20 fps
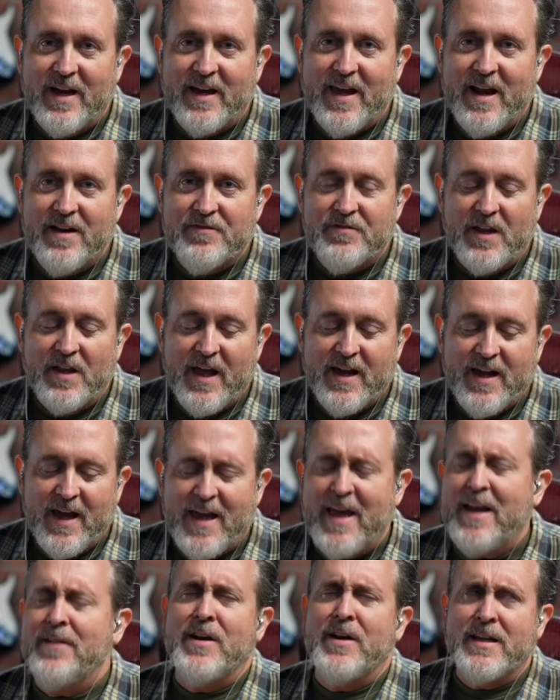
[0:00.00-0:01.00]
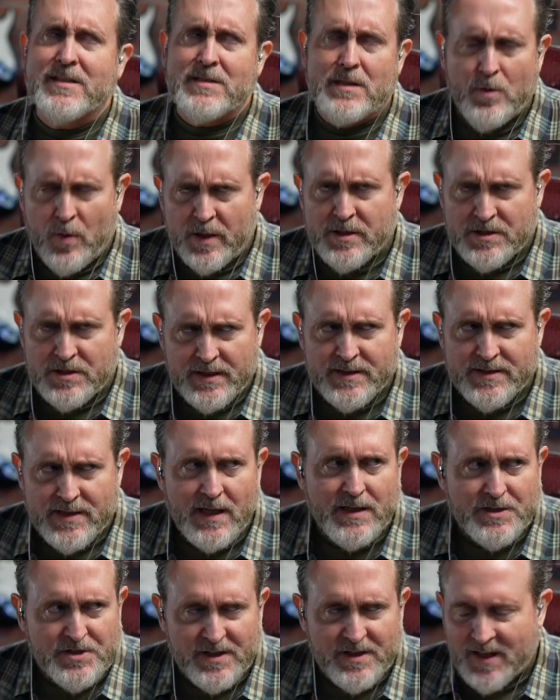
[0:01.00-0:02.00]
I kind of feel like I can't even ask the question
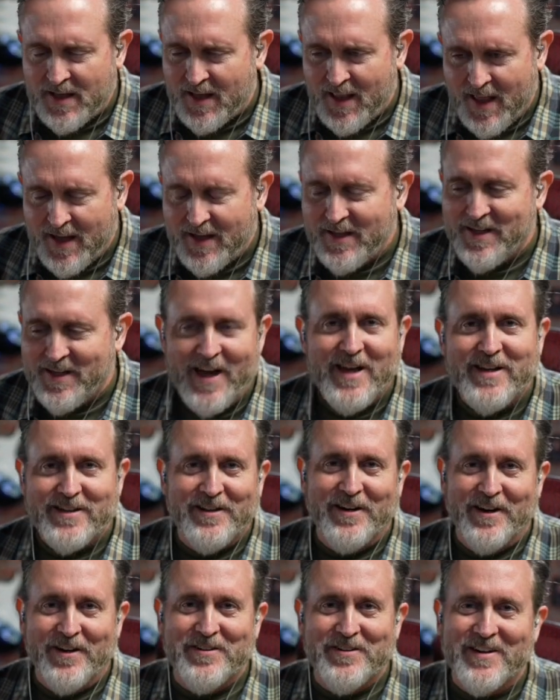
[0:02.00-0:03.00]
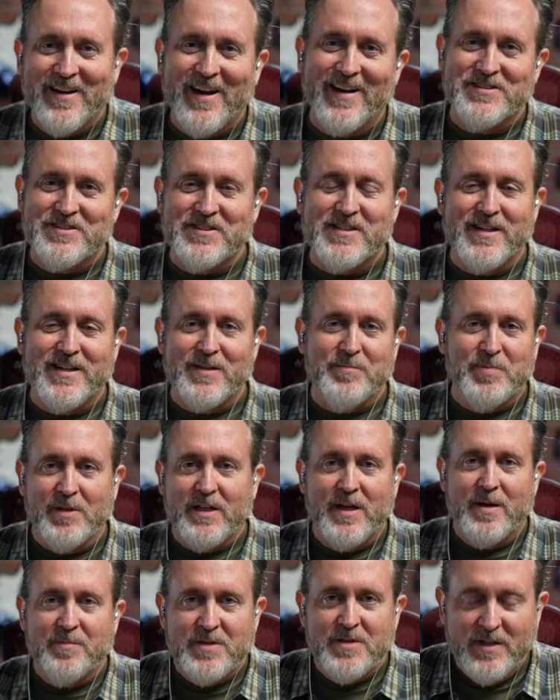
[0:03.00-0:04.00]
intelligently yet. You know, I just need to
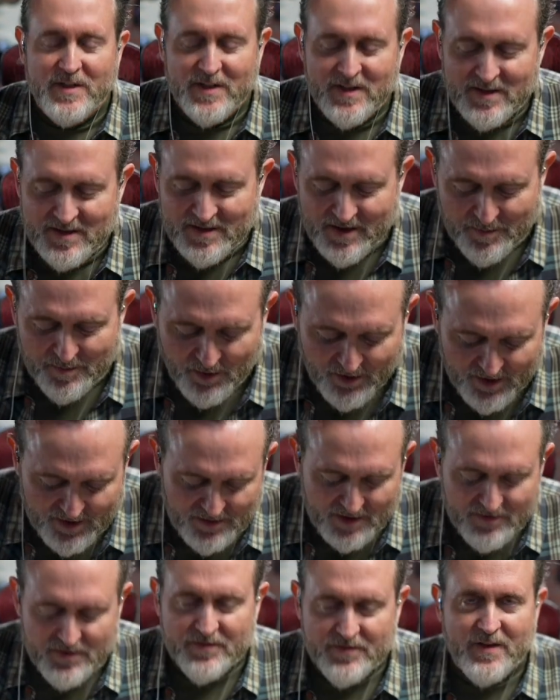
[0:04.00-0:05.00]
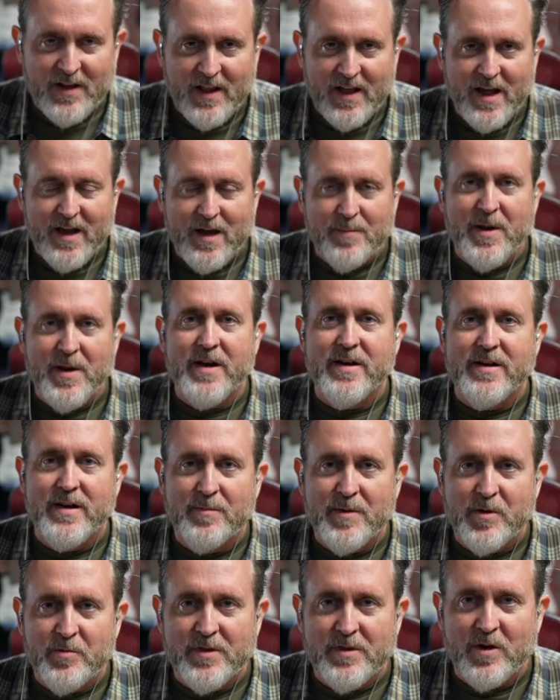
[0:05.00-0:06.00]
build up to the point of even feeling like I'm not a
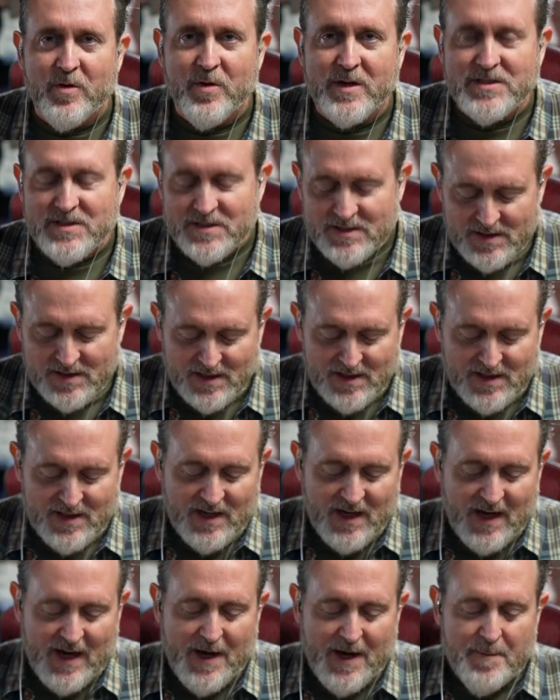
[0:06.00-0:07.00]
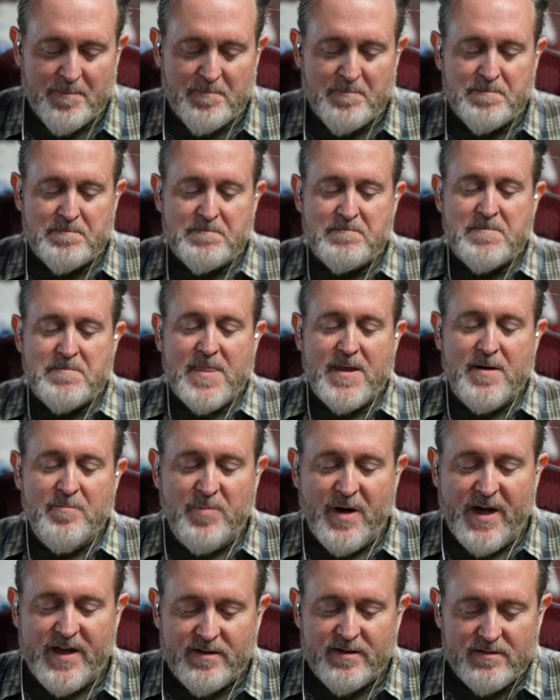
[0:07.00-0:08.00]
dummy with the question. Um,
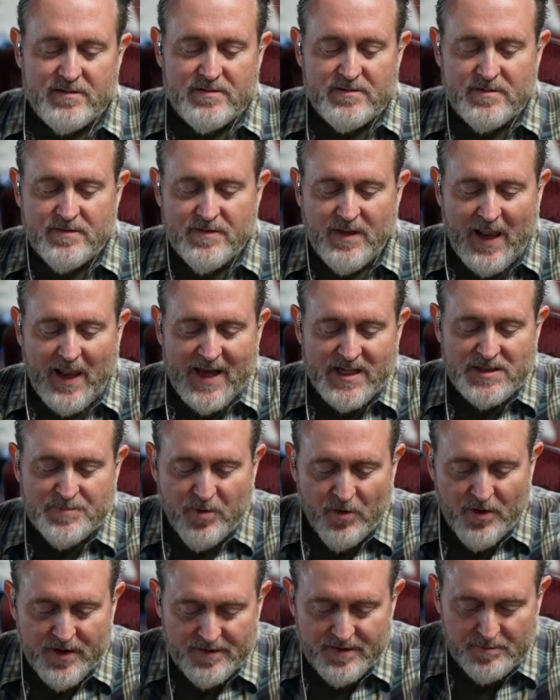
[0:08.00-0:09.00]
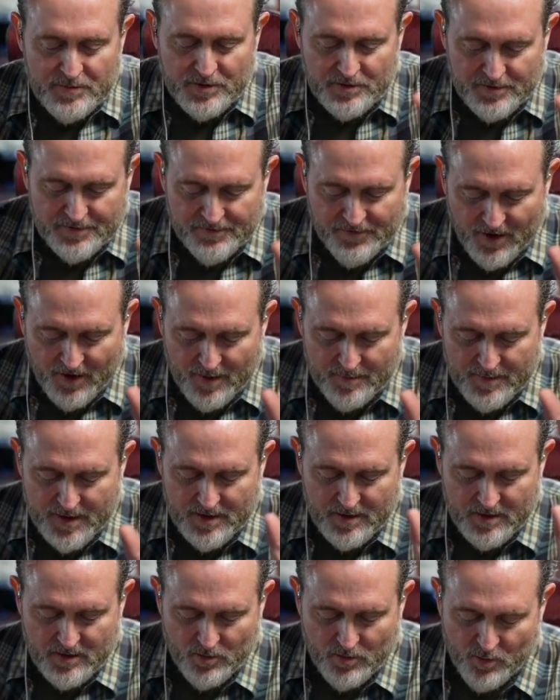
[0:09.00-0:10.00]
but the last point move
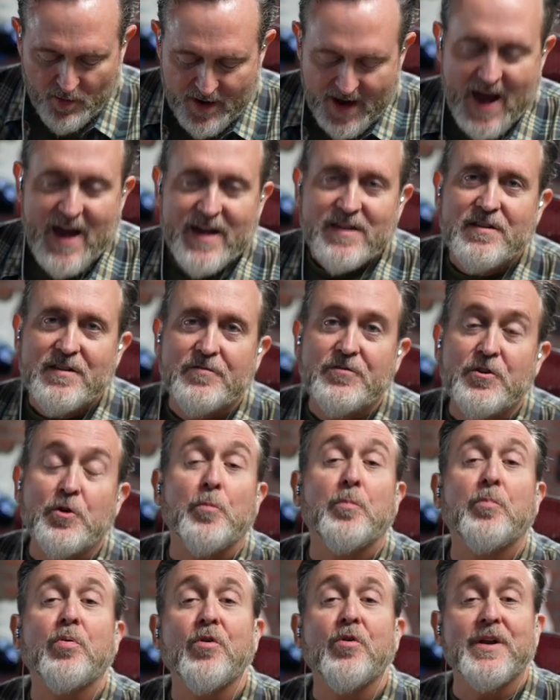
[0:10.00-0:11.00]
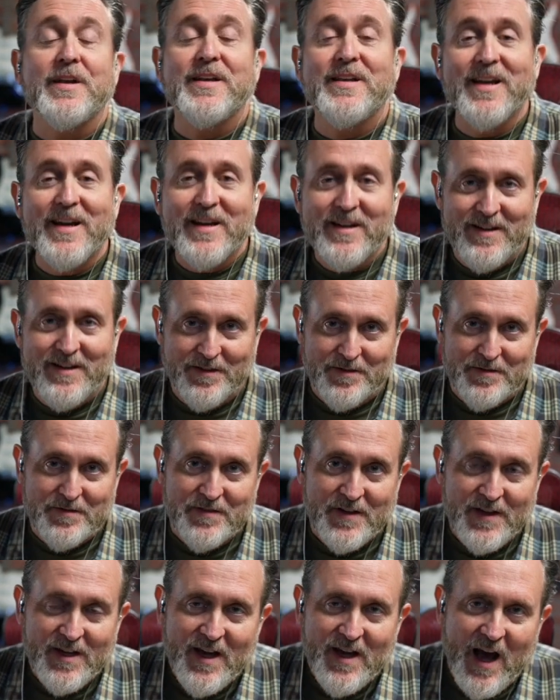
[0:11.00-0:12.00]
from reactive to
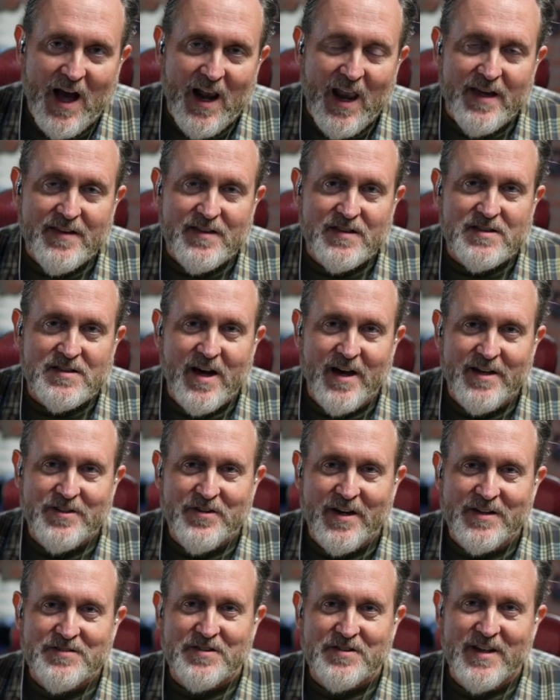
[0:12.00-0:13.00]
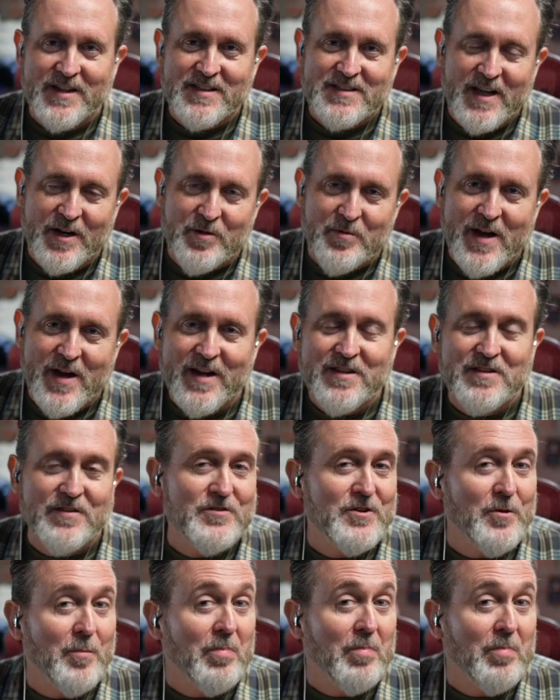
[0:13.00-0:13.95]
predictive. I like this contrast of not saying reactive to